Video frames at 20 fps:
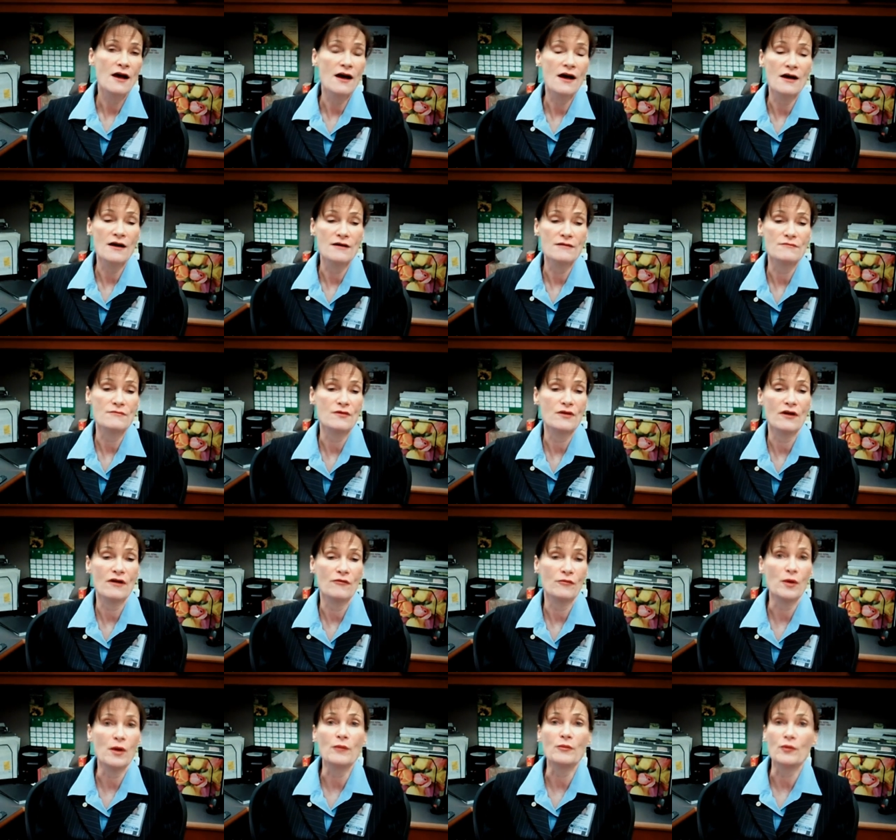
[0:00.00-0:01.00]
uh,
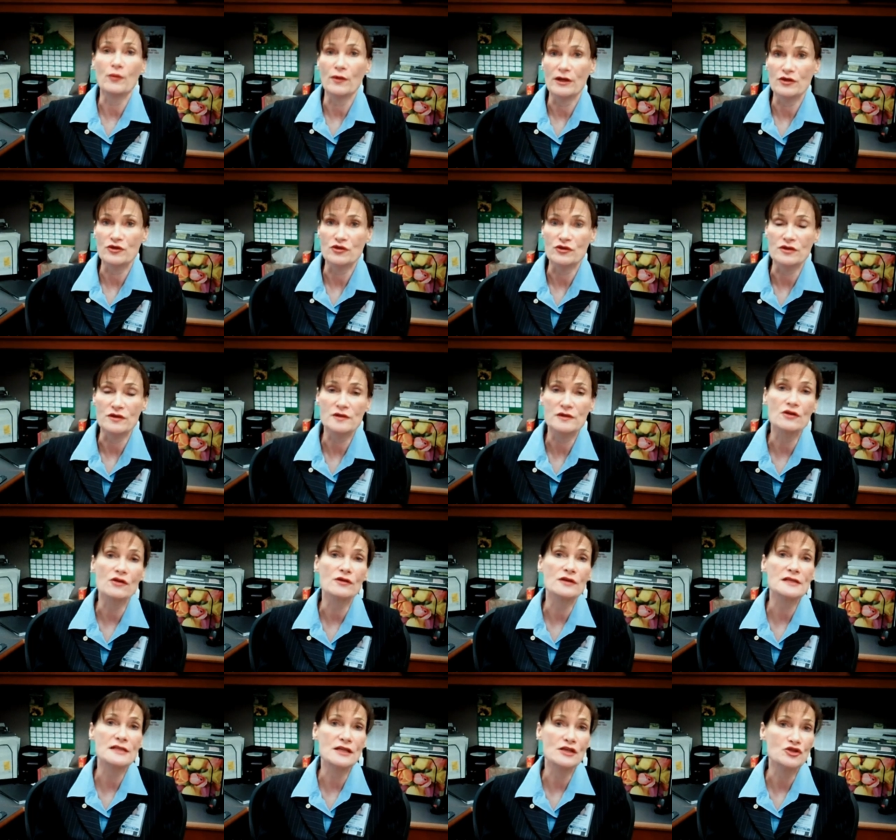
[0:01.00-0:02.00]
of preparation, as
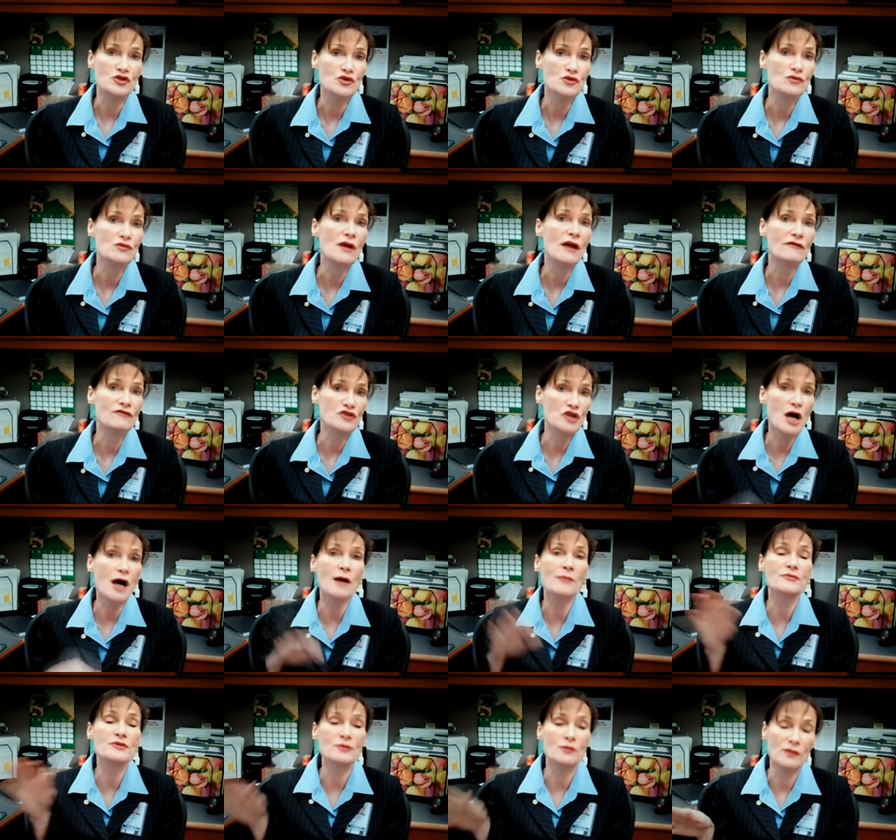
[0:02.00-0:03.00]
long as they do have
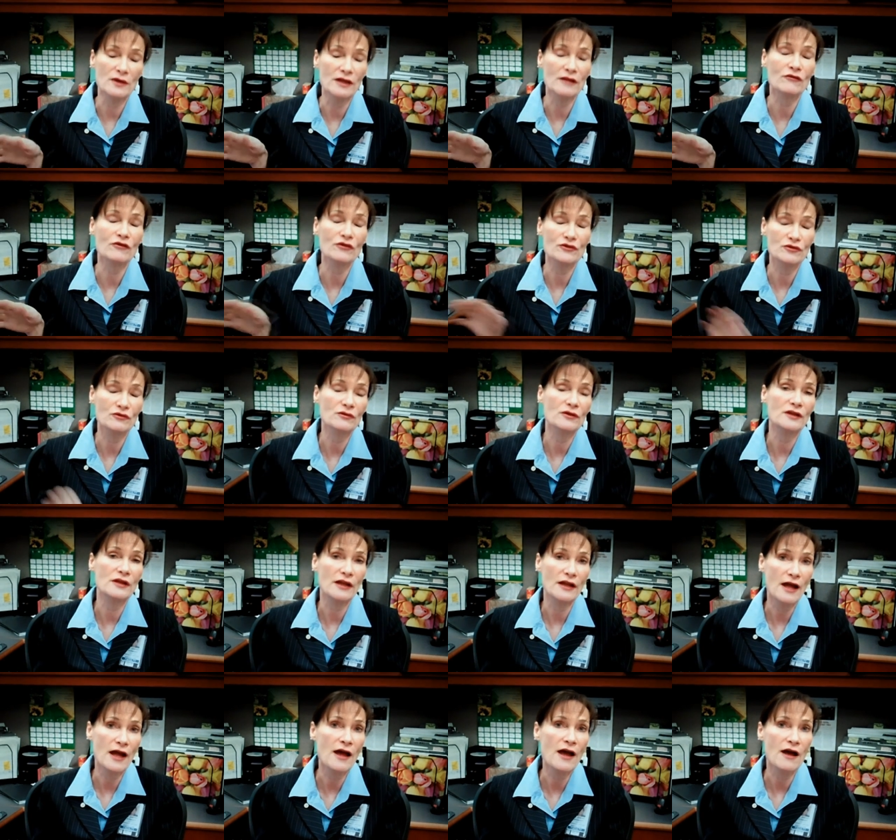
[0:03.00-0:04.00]
topped whatever degree
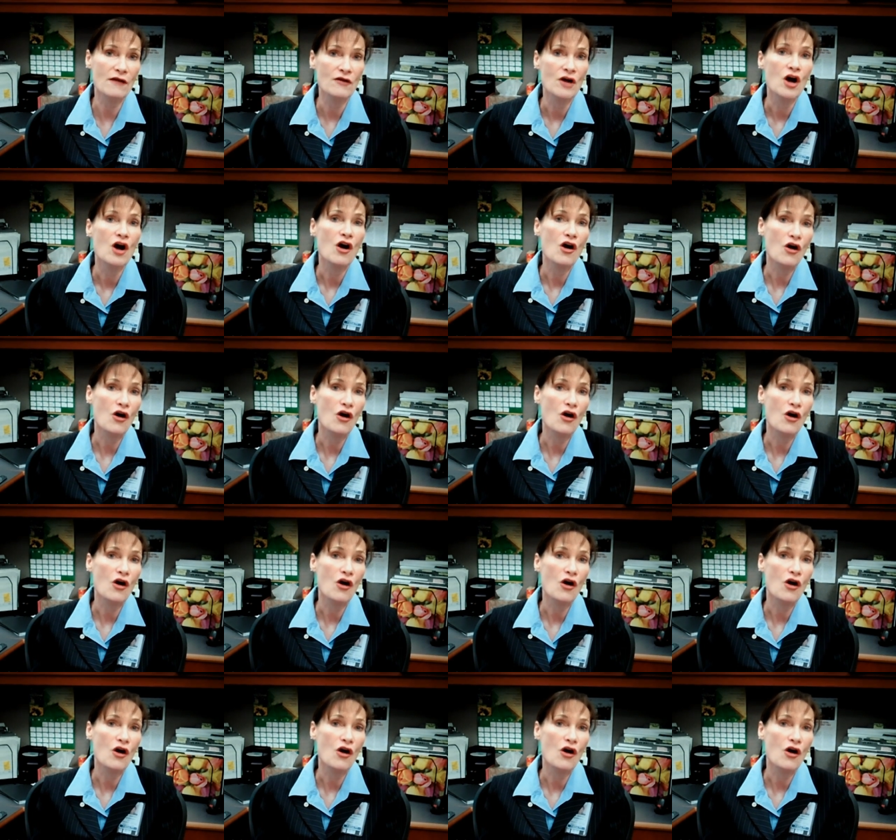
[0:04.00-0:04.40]
they have